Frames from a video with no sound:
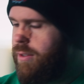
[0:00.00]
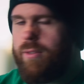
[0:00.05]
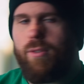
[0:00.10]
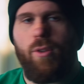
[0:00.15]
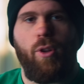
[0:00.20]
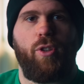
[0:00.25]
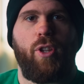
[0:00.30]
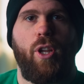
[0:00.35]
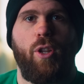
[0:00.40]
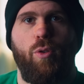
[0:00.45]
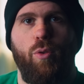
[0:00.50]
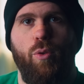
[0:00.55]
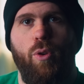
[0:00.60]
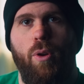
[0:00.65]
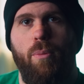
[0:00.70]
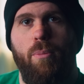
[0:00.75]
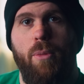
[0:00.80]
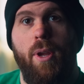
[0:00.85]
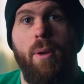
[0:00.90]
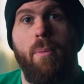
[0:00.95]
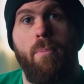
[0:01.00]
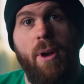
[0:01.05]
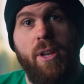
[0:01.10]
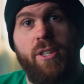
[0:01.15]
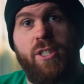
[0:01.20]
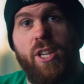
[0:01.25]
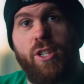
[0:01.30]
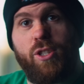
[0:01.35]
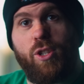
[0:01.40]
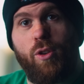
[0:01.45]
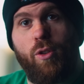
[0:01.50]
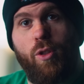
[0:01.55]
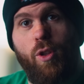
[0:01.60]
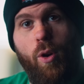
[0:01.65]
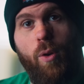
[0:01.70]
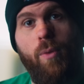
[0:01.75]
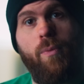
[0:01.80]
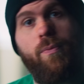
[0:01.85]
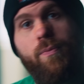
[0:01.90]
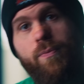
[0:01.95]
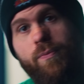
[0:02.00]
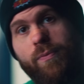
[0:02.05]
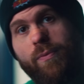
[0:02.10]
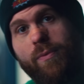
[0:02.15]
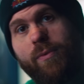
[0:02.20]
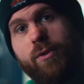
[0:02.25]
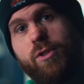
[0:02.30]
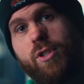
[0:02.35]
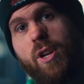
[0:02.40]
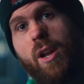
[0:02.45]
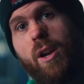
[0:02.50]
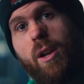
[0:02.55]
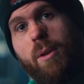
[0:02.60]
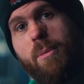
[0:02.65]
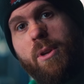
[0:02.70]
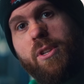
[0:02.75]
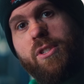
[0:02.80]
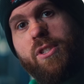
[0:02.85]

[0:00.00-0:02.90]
not tattooed on me. My sister though, shout out my